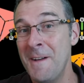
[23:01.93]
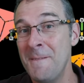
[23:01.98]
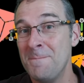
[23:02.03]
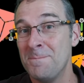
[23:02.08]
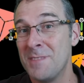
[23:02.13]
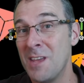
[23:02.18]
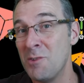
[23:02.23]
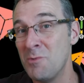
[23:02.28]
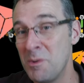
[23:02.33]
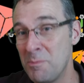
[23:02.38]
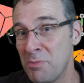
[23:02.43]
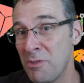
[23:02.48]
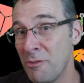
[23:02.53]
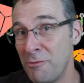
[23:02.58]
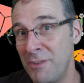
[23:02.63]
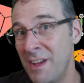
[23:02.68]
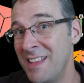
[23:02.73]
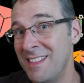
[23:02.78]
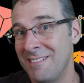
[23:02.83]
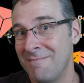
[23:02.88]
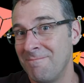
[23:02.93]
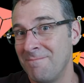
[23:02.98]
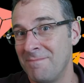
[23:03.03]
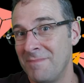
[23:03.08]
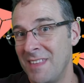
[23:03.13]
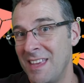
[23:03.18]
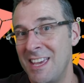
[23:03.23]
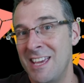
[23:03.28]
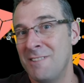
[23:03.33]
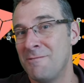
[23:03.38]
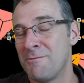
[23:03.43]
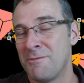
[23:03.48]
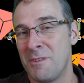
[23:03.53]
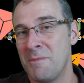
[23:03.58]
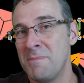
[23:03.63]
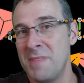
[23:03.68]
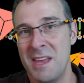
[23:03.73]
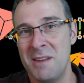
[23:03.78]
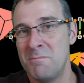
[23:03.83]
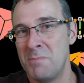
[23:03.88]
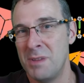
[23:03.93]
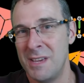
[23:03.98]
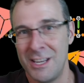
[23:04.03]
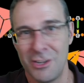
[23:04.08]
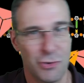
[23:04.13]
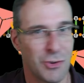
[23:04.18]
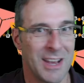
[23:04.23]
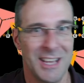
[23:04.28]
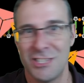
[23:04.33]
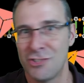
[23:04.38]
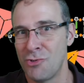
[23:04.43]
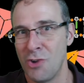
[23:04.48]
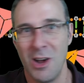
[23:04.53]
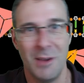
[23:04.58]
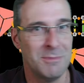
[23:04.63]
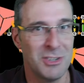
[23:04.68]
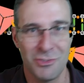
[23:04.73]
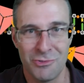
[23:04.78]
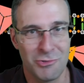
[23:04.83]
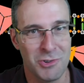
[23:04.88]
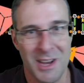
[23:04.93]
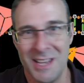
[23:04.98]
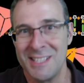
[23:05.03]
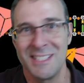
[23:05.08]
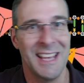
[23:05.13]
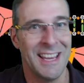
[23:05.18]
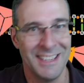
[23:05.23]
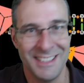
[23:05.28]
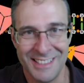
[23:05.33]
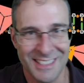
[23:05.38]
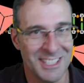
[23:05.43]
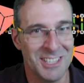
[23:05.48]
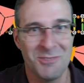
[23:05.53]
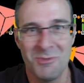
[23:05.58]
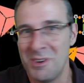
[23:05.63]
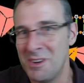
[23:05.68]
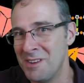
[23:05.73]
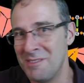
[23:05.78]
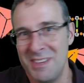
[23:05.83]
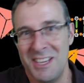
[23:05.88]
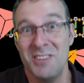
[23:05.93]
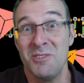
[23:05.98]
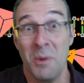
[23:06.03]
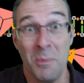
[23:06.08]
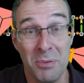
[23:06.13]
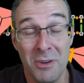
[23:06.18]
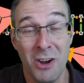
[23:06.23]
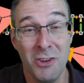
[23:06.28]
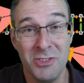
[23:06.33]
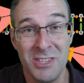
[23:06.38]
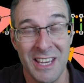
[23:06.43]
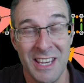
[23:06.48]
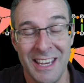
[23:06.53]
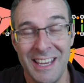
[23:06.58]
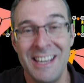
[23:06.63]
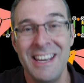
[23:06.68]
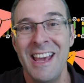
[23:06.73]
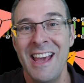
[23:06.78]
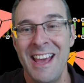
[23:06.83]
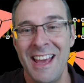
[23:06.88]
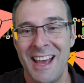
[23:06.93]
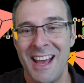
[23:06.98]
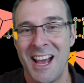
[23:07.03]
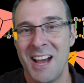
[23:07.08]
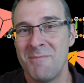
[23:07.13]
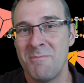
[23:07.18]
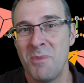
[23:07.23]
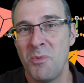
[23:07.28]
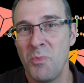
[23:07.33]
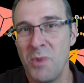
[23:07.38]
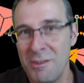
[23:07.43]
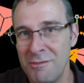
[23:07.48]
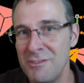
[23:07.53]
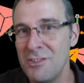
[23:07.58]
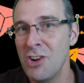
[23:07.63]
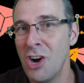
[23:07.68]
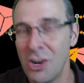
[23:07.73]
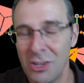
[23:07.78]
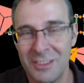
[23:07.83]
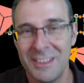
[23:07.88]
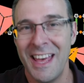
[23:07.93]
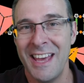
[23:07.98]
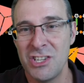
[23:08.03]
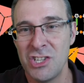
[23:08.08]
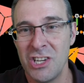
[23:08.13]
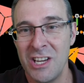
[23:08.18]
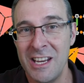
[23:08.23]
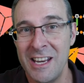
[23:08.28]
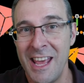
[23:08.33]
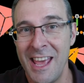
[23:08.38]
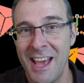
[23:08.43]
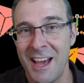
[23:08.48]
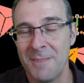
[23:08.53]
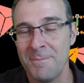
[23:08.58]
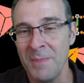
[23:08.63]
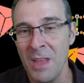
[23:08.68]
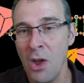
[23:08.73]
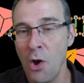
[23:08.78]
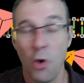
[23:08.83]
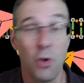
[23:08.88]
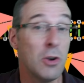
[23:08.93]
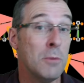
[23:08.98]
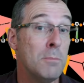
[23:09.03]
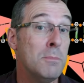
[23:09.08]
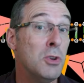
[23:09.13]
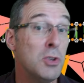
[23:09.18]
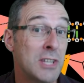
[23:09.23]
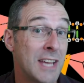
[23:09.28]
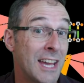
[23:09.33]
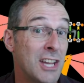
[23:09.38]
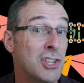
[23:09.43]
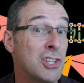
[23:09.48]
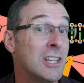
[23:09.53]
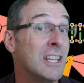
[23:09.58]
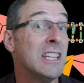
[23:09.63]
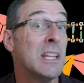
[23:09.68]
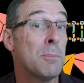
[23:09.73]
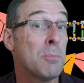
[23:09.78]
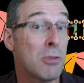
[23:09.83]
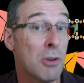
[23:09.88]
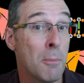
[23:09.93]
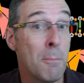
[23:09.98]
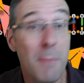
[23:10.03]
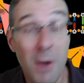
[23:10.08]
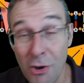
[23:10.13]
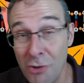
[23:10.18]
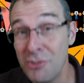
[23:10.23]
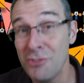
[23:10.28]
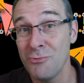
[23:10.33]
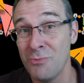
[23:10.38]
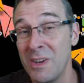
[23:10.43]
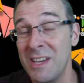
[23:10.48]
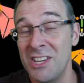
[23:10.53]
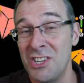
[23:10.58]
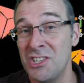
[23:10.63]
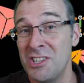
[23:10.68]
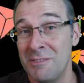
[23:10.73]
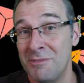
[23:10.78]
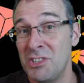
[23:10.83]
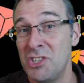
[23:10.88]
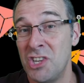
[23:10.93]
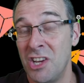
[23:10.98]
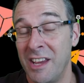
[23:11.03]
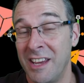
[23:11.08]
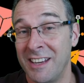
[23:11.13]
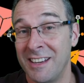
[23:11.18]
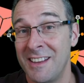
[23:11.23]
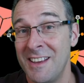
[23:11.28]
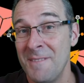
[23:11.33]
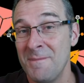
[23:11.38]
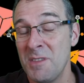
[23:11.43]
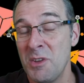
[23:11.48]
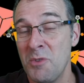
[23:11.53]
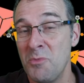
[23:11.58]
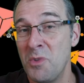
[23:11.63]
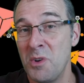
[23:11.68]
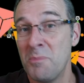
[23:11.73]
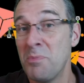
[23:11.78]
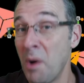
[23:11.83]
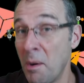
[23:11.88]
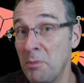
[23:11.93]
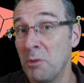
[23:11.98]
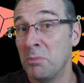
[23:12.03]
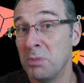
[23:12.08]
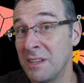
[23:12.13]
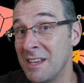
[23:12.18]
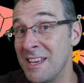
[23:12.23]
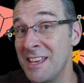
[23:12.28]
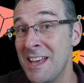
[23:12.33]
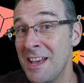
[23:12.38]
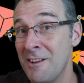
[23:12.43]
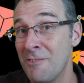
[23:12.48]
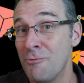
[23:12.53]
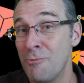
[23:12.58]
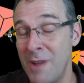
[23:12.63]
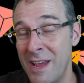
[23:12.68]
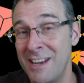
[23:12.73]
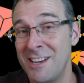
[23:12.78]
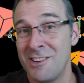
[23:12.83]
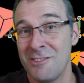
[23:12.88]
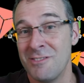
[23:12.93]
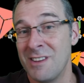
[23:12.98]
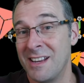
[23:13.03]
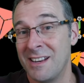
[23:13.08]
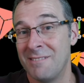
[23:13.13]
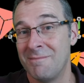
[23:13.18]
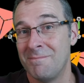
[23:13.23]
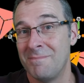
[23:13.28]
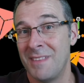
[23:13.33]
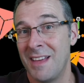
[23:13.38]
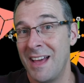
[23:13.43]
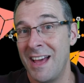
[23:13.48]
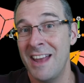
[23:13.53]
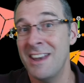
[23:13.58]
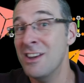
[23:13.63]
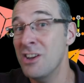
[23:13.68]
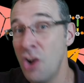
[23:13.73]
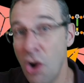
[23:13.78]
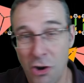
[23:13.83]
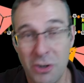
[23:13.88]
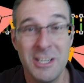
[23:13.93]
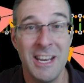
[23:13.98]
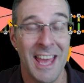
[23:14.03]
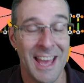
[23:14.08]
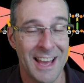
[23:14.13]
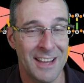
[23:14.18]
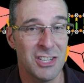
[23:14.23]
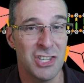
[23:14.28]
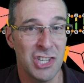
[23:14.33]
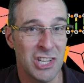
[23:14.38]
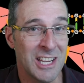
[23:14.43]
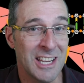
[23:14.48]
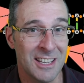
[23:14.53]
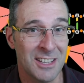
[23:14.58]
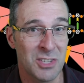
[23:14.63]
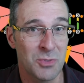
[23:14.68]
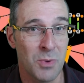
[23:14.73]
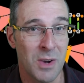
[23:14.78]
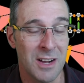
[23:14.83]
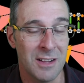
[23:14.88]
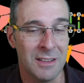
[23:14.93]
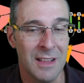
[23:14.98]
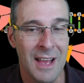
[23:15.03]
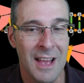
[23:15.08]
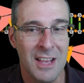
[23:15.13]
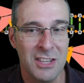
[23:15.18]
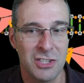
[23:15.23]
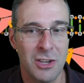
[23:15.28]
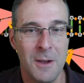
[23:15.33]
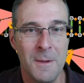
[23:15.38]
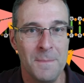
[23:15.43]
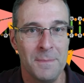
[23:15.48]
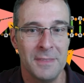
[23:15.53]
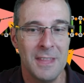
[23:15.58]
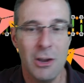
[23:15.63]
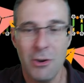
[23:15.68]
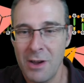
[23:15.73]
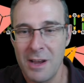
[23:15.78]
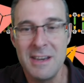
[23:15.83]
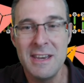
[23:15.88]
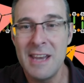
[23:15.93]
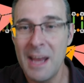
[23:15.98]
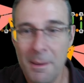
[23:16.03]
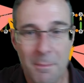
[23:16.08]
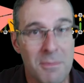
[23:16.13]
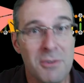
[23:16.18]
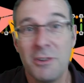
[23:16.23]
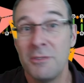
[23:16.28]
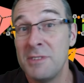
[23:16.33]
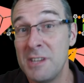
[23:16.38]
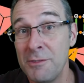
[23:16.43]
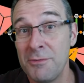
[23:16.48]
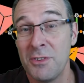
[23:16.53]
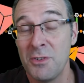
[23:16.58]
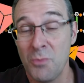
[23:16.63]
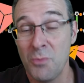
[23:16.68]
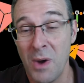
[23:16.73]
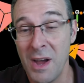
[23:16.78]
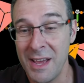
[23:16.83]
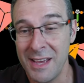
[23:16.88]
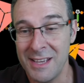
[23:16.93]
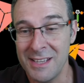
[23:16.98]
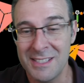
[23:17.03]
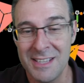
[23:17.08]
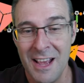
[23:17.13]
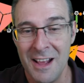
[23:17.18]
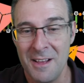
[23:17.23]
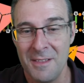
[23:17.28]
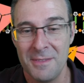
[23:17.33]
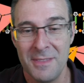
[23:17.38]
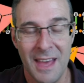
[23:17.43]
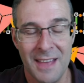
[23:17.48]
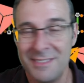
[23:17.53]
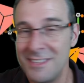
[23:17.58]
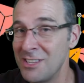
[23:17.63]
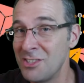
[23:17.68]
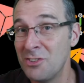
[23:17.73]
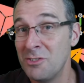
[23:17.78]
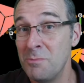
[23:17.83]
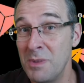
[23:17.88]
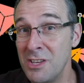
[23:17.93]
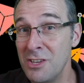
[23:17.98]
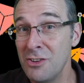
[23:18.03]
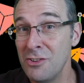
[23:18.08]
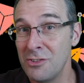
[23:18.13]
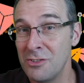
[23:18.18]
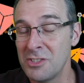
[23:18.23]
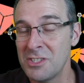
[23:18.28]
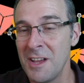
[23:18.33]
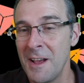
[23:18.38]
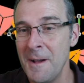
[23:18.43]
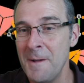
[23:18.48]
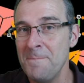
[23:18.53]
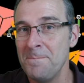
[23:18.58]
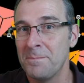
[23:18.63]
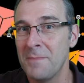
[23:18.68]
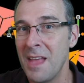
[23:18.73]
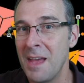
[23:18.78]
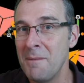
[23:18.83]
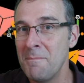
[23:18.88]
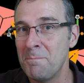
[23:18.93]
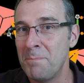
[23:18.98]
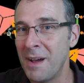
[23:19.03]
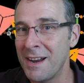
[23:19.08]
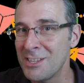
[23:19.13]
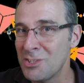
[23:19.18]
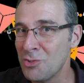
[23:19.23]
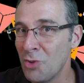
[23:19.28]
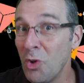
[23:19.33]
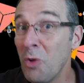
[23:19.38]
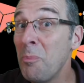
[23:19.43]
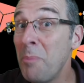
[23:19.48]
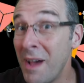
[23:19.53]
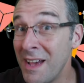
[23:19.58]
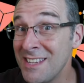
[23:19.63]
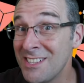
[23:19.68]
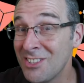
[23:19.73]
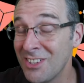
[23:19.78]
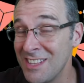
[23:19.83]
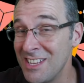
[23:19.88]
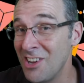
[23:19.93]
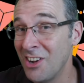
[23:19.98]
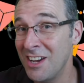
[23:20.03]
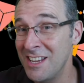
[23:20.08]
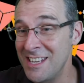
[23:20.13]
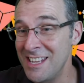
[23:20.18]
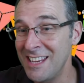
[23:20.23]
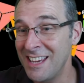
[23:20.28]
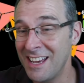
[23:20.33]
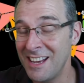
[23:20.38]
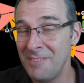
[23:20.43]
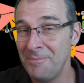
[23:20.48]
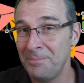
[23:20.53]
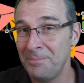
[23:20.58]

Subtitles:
that would prevent it from then being transcribed and translated into a protein. We've knocked that gene out. Or a mutation in the promoter region of a gene would probably render it a knocked out gene as well. So there are a number of different ways that this could be used, but it's all based on the idea